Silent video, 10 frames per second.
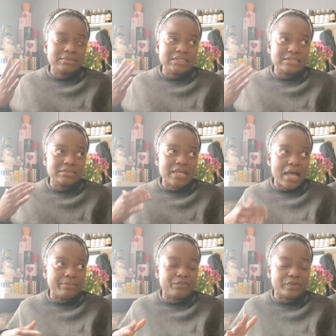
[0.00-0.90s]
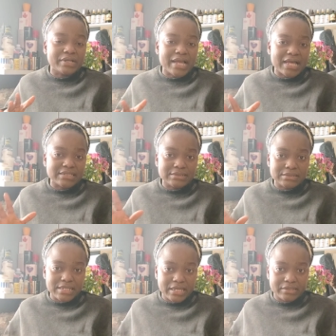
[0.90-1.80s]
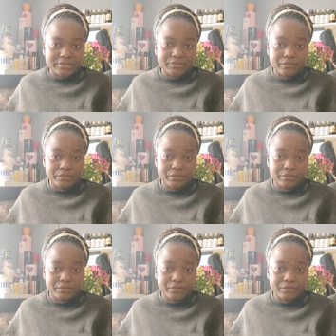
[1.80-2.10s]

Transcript: is time for the guys to date,